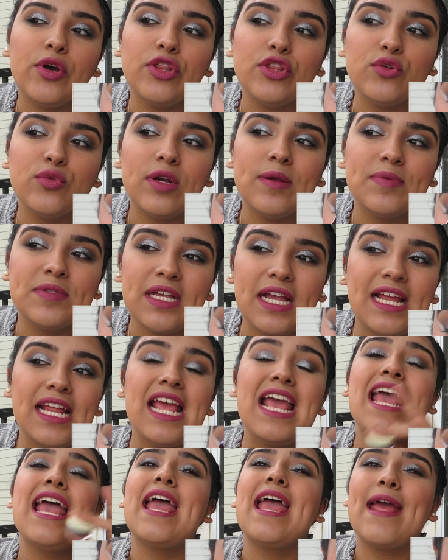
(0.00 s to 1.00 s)
go on their website
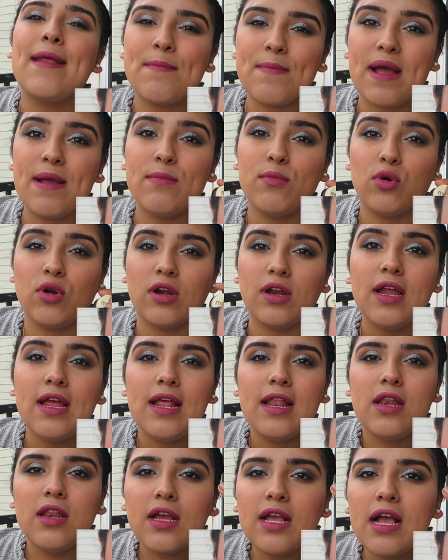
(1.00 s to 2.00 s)
and buy more.
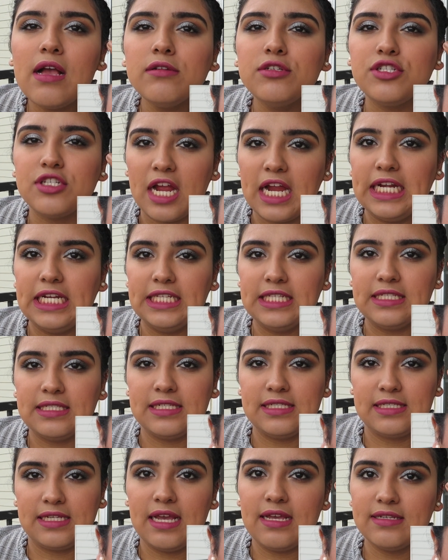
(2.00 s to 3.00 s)
Look how shiny this
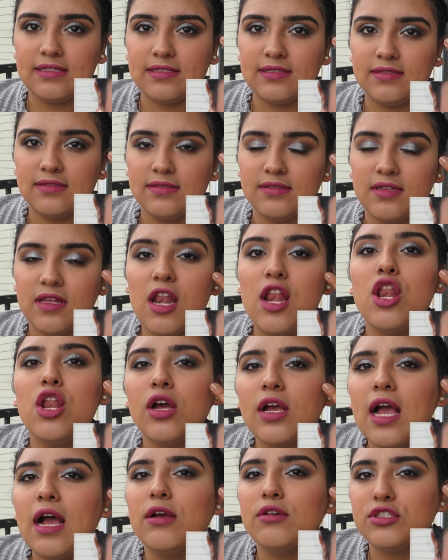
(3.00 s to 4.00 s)
is, guys.
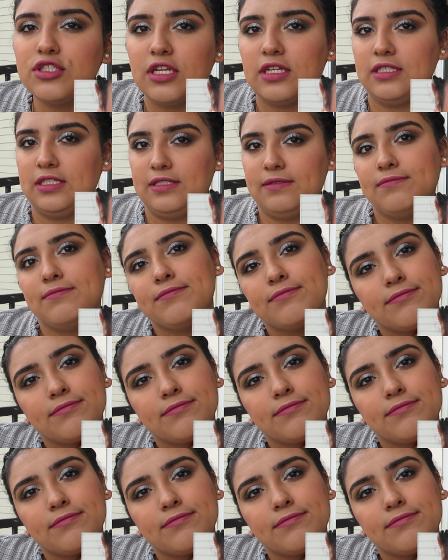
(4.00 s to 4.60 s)
Look how shiny.